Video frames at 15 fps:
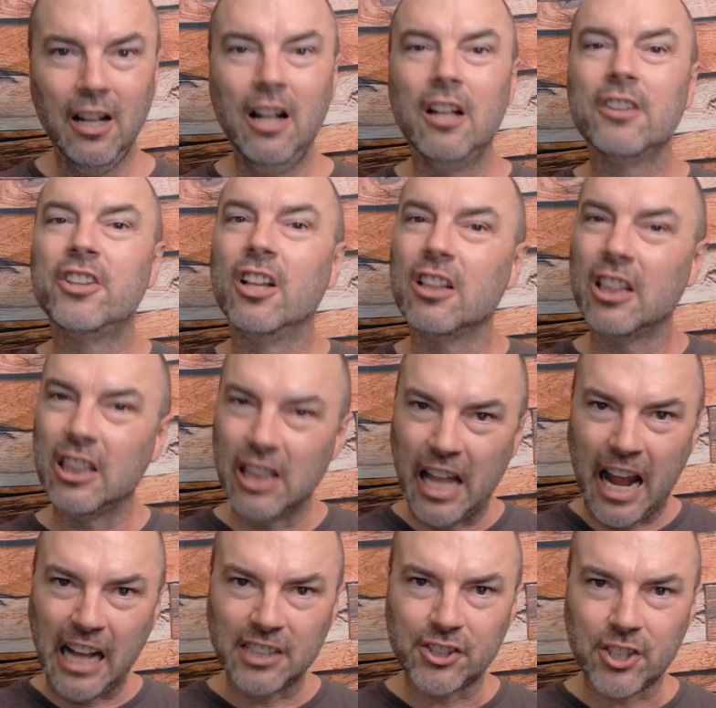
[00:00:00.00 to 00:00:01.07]
The
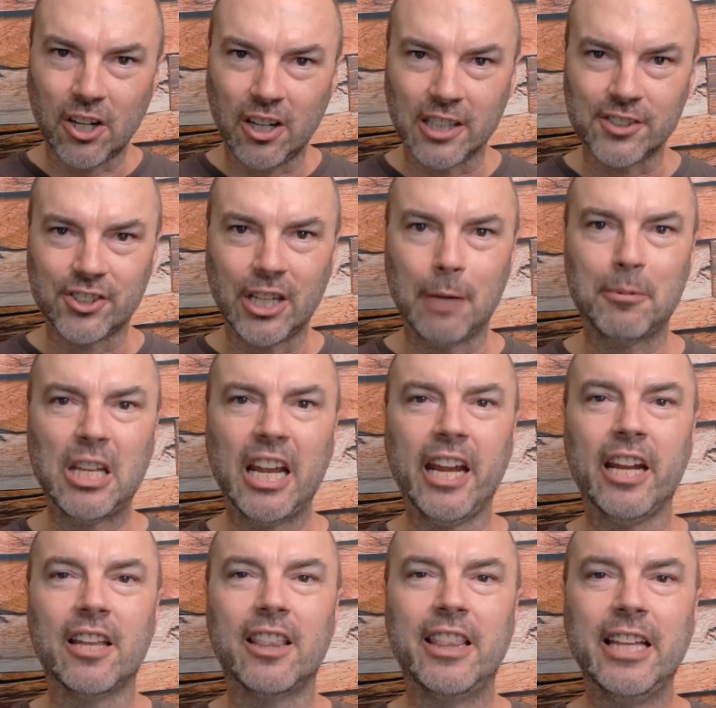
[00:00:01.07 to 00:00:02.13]
last concept,
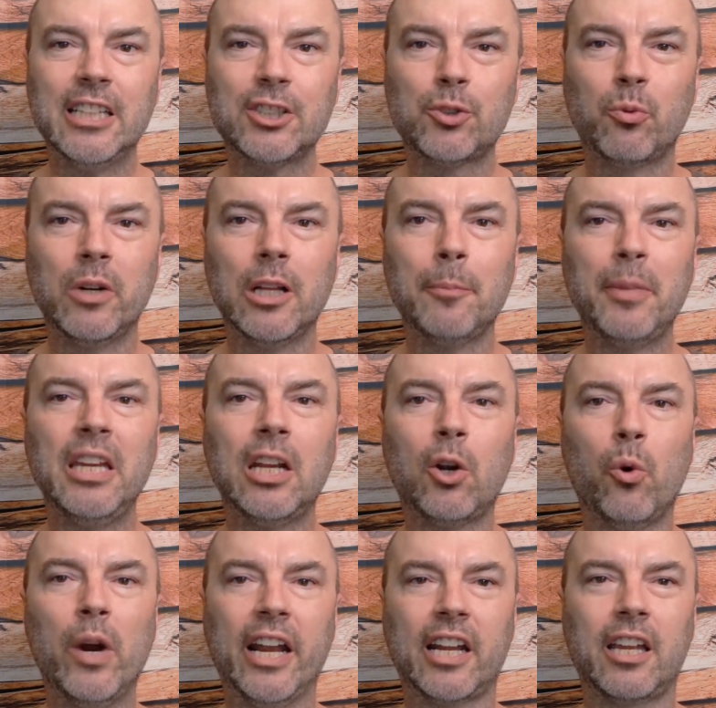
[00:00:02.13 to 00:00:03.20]
and this will be
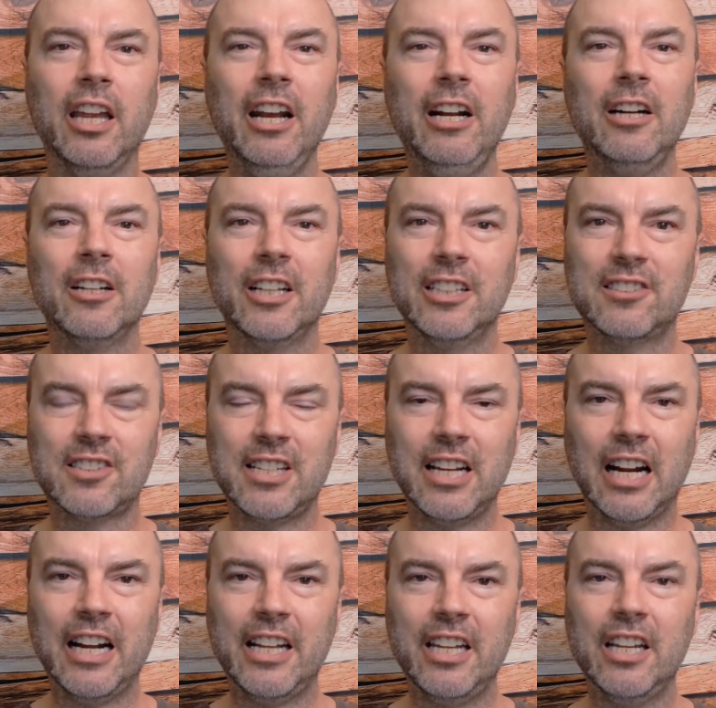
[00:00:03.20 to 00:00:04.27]
quick, is the
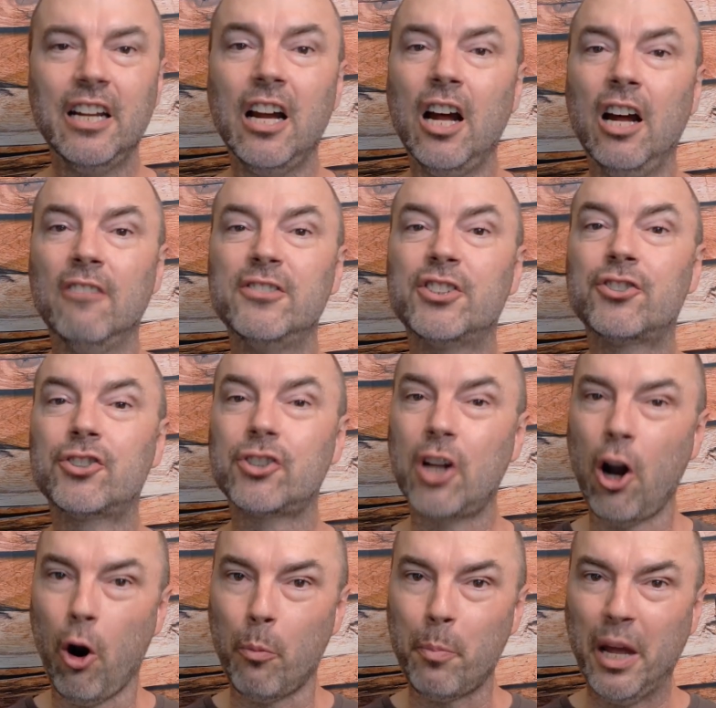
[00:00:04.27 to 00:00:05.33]
idea of
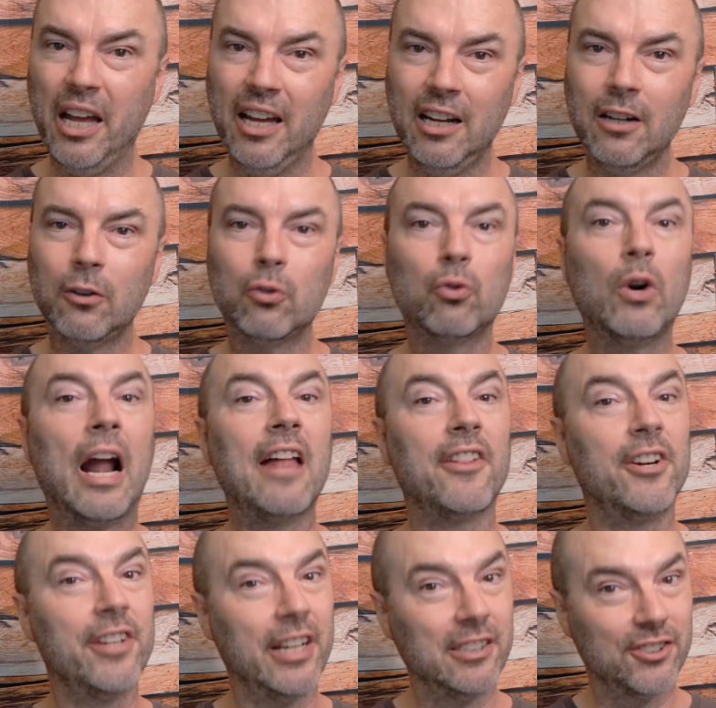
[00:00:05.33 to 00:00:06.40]
scope rather
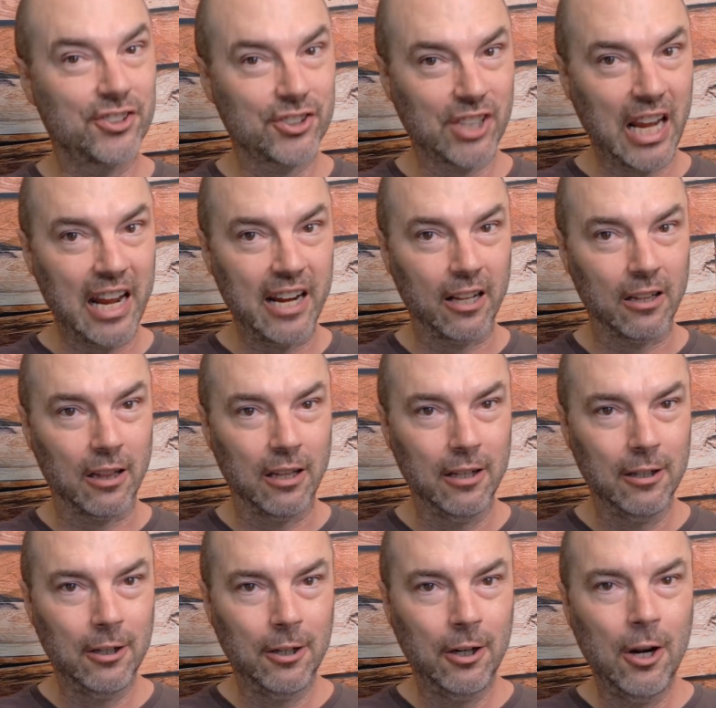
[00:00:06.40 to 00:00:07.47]
than scale.
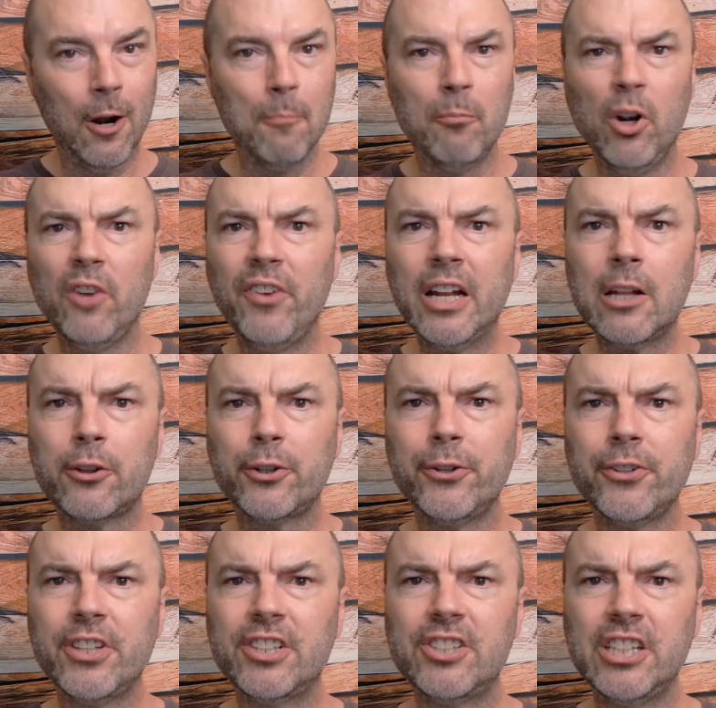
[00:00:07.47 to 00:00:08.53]
Moving through
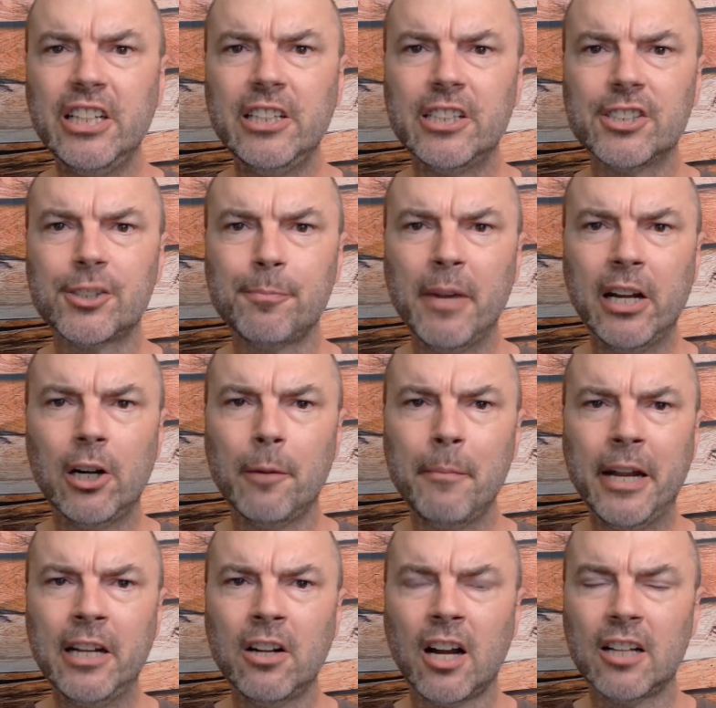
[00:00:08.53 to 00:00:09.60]
the tiers may or may
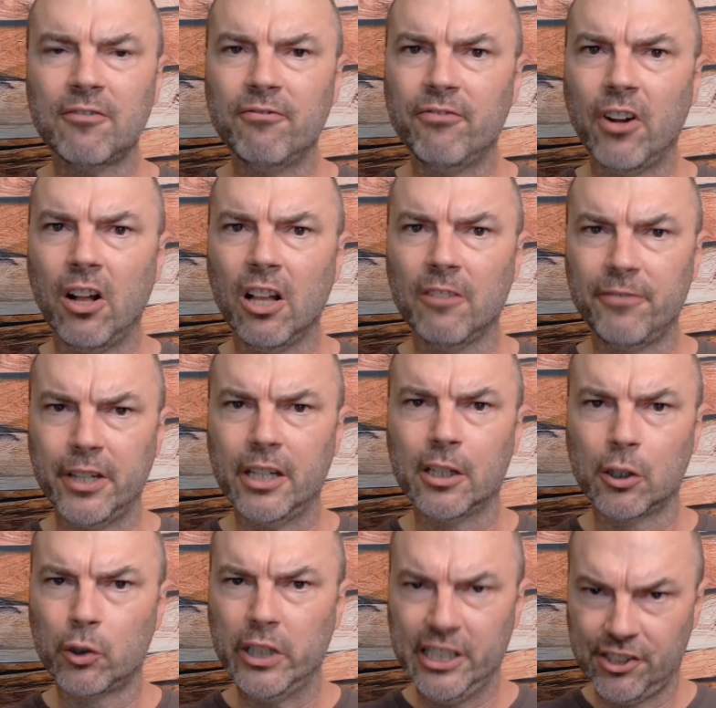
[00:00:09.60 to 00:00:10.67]
not involve
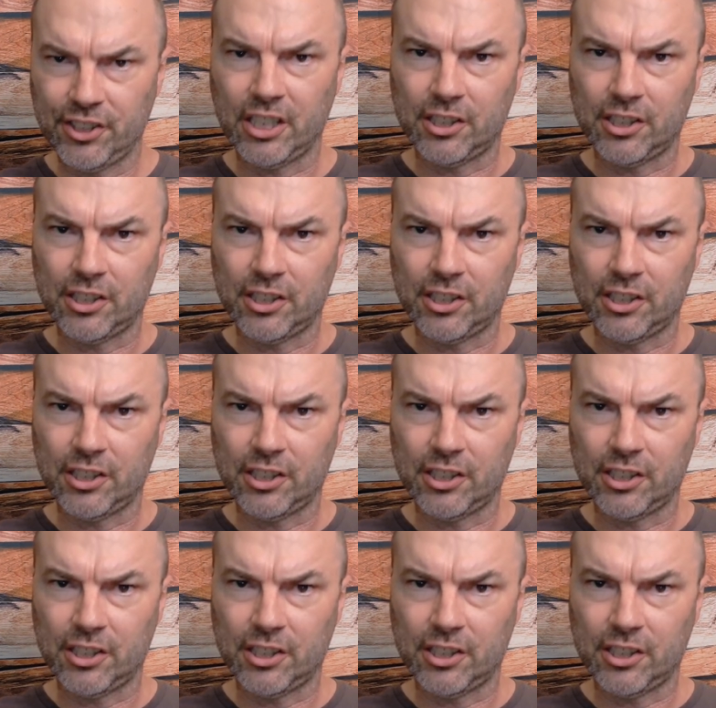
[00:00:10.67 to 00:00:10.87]
increasing